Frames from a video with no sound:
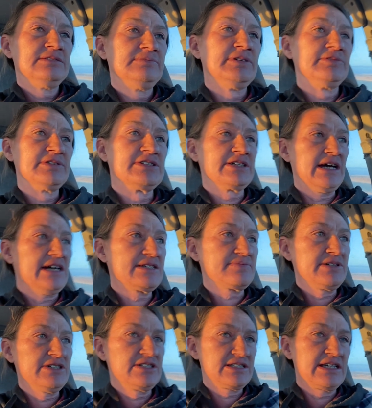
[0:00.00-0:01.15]
But when she asked
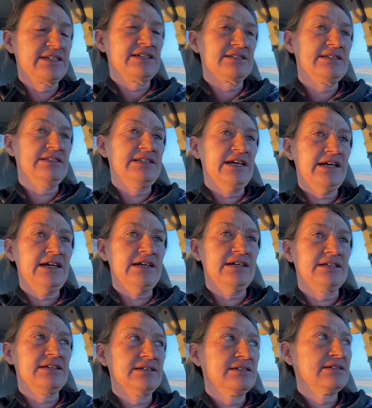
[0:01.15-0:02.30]
me, she said, "Is he dead?"